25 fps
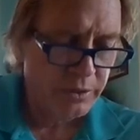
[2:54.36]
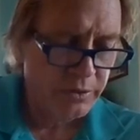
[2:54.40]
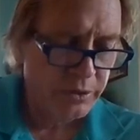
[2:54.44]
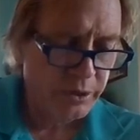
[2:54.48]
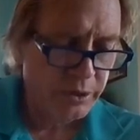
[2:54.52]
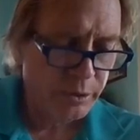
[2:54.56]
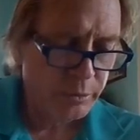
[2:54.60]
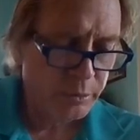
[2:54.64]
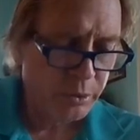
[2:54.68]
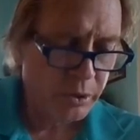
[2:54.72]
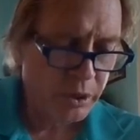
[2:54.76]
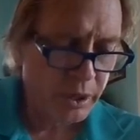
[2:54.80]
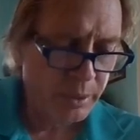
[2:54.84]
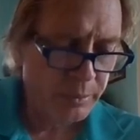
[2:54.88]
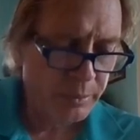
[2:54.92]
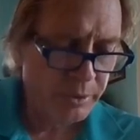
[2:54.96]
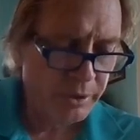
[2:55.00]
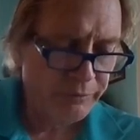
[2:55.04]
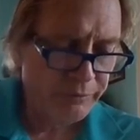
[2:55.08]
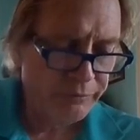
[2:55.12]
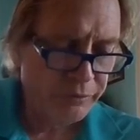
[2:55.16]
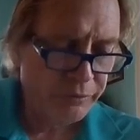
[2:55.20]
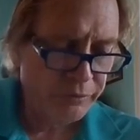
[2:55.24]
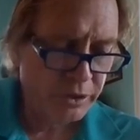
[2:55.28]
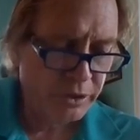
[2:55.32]
Their
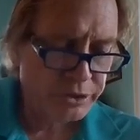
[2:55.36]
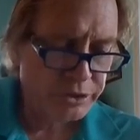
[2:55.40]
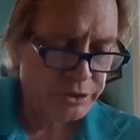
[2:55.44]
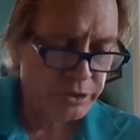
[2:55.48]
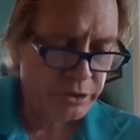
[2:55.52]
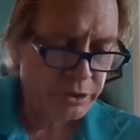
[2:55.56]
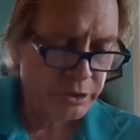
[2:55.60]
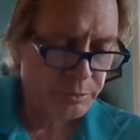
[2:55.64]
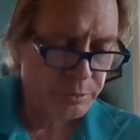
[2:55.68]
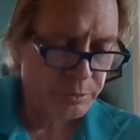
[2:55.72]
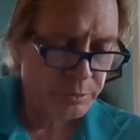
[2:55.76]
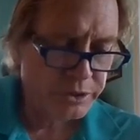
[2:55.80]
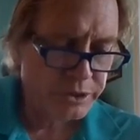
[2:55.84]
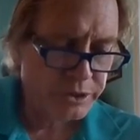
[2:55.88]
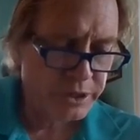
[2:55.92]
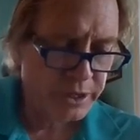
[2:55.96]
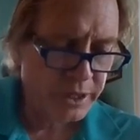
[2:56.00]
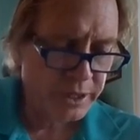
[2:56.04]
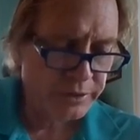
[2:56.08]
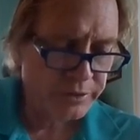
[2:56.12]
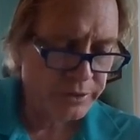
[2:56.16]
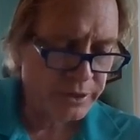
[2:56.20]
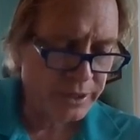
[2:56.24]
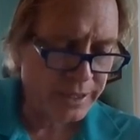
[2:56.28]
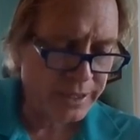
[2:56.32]
primary function are to
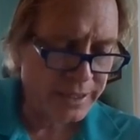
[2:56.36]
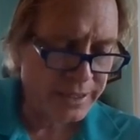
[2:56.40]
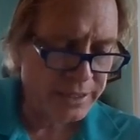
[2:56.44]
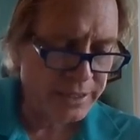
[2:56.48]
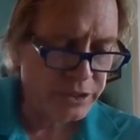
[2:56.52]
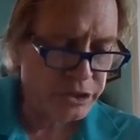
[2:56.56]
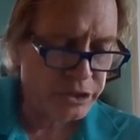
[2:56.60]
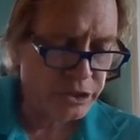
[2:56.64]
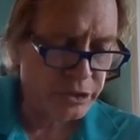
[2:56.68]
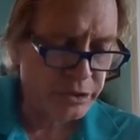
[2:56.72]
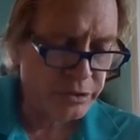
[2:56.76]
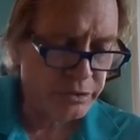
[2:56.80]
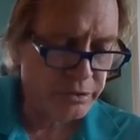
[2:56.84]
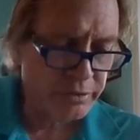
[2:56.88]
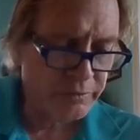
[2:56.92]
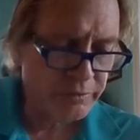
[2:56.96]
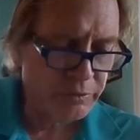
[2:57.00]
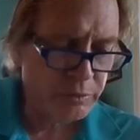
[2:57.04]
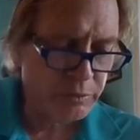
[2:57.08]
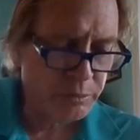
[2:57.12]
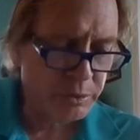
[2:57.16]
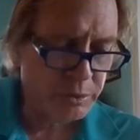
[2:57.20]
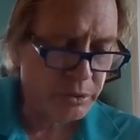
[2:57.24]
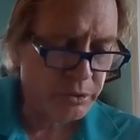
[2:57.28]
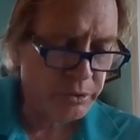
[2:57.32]
protect the interior of
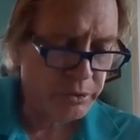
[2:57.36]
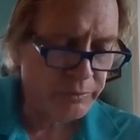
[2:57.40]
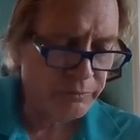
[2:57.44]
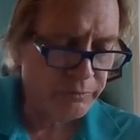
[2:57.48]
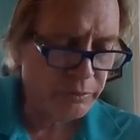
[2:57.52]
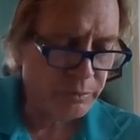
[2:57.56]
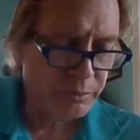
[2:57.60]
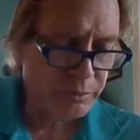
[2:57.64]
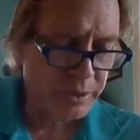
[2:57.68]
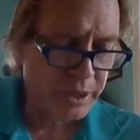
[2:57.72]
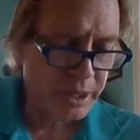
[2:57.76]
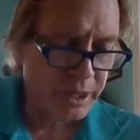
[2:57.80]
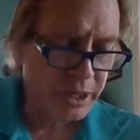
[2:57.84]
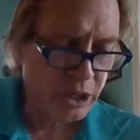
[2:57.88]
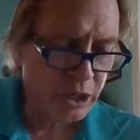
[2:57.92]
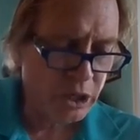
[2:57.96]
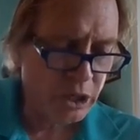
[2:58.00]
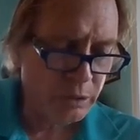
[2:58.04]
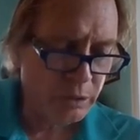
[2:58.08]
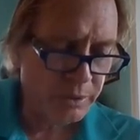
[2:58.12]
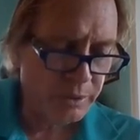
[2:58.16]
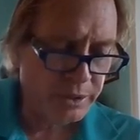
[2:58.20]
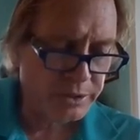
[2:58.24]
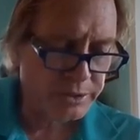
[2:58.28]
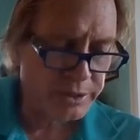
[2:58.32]
the building from the
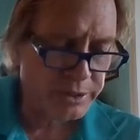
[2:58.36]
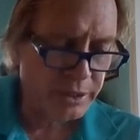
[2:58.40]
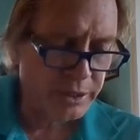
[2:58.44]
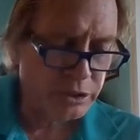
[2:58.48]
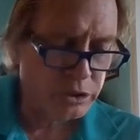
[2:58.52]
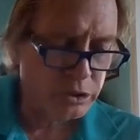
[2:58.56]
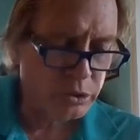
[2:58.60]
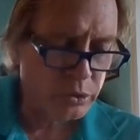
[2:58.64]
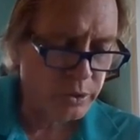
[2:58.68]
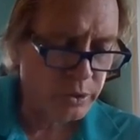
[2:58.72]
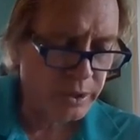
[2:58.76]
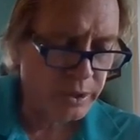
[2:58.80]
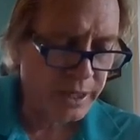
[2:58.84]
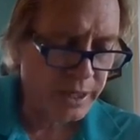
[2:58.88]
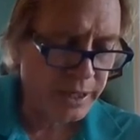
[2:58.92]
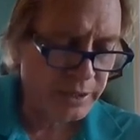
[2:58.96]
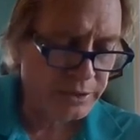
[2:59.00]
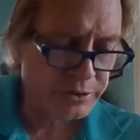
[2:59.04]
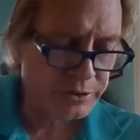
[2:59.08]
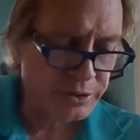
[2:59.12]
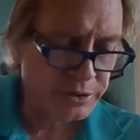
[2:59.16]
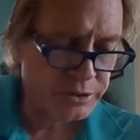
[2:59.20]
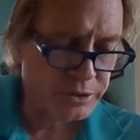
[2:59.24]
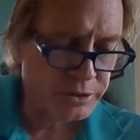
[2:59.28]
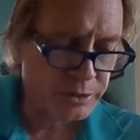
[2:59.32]
elements and to
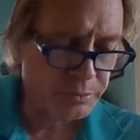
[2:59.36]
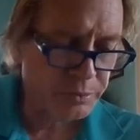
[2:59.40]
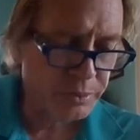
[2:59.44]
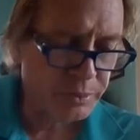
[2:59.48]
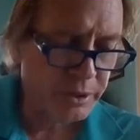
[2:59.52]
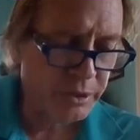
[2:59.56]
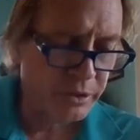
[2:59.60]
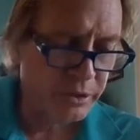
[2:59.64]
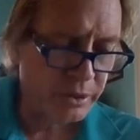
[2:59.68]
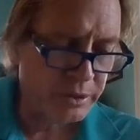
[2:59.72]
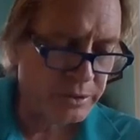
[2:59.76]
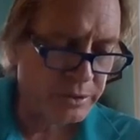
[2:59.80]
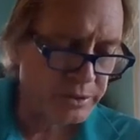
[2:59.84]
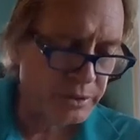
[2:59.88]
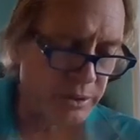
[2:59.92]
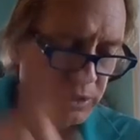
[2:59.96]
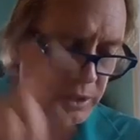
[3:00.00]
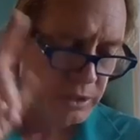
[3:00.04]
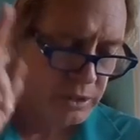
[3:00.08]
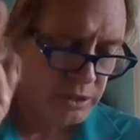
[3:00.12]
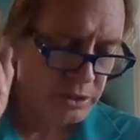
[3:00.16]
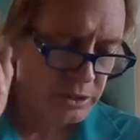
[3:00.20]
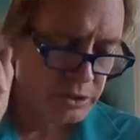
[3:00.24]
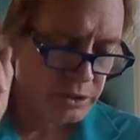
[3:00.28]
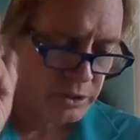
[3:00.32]
enhance its appearance.
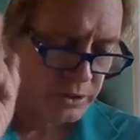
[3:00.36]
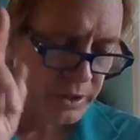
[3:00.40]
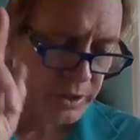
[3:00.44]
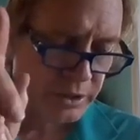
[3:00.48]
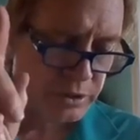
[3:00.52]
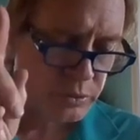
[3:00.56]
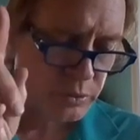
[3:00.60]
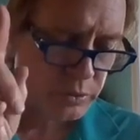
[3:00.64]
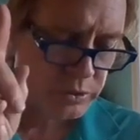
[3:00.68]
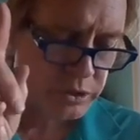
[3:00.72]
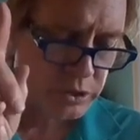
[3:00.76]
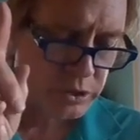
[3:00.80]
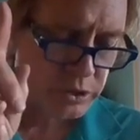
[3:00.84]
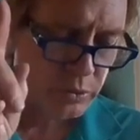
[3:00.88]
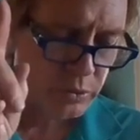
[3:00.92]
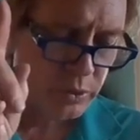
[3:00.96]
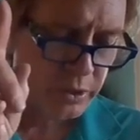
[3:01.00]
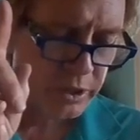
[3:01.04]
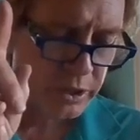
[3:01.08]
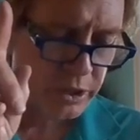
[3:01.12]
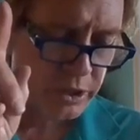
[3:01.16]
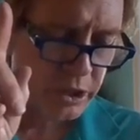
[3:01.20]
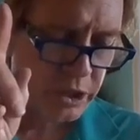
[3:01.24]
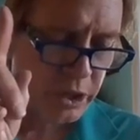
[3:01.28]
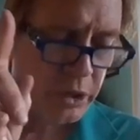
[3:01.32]
So that's what you
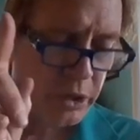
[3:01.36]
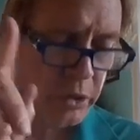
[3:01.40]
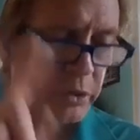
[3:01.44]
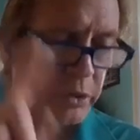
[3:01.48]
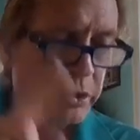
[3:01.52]
want to know.